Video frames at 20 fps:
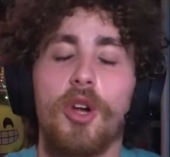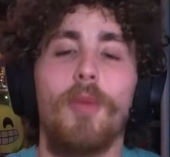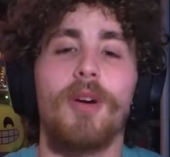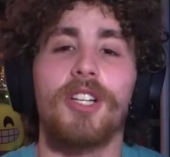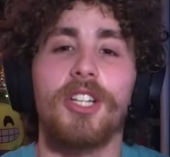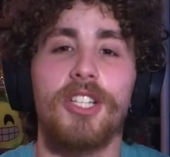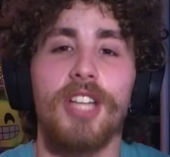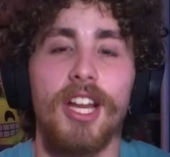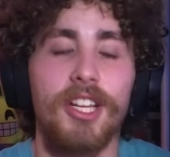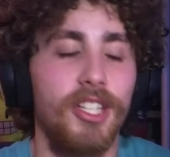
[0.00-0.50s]

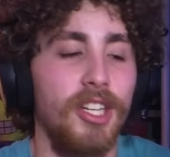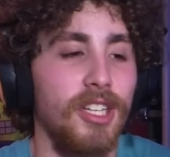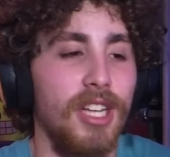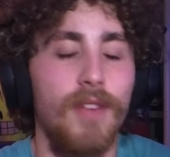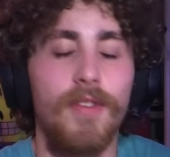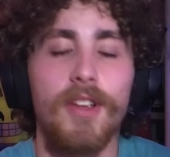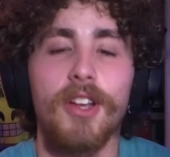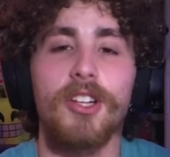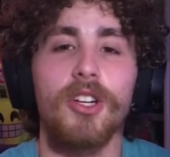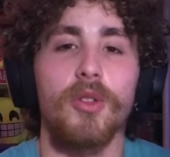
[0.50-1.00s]
much attention,
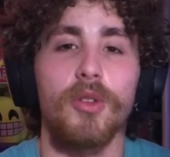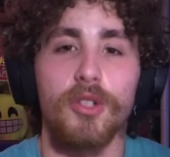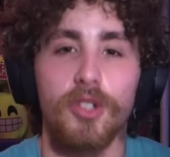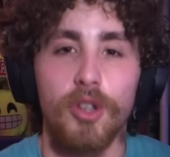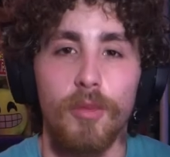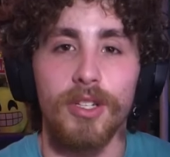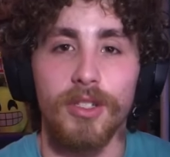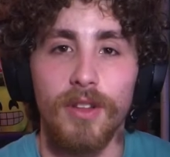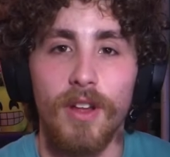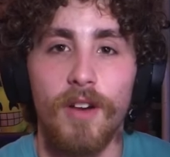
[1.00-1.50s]
giving each other so
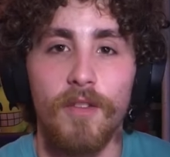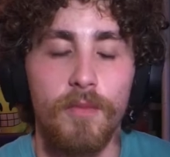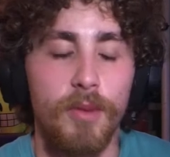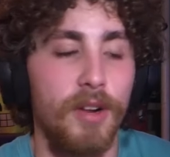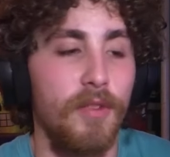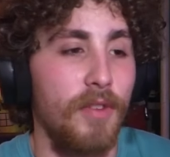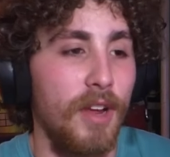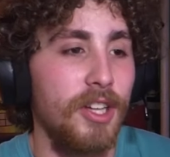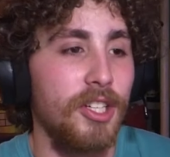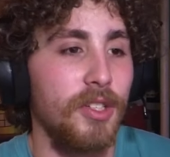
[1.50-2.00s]
much love,
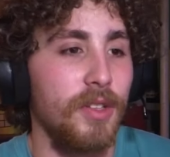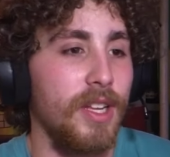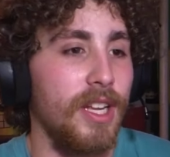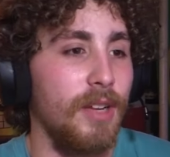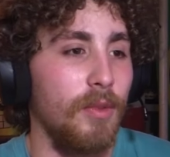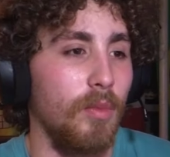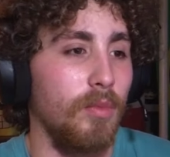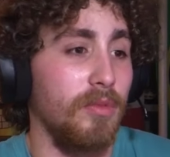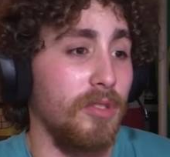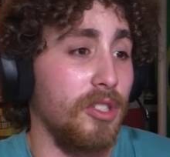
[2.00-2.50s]
but
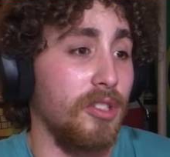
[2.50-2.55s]
eventually,